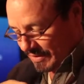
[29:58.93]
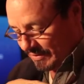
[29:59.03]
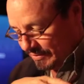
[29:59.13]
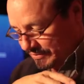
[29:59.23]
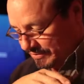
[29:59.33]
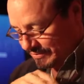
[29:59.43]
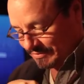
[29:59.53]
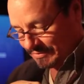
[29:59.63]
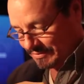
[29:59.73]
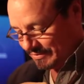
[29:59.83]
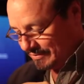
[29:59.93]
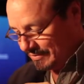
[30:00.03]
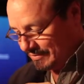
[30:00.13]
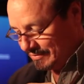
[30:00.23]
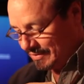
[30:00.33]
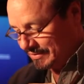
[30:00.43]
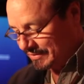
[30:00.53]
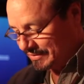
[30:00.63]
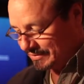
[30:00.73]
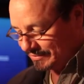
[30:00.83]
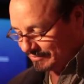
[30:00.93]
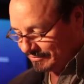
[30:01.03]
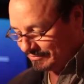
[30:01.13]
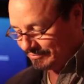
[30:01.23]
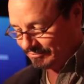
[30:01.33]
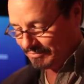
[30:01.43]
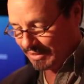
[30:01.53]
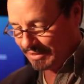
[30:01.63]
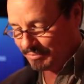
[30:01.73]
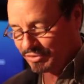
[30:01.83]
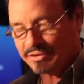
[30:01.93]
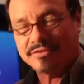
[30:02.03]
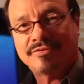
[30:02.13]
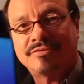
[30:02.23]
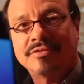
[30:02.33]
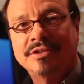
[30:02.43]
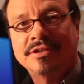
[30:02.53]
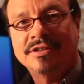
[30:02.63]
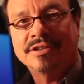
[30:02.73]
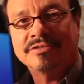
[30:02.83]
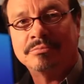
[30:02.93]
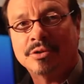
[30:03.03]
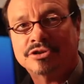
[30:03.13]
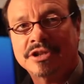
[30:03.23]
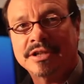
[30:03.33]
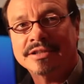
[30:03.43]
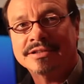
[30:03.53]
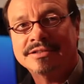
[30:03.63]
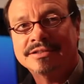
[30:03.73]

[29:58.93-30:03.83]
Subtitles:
this is my image of Moshe,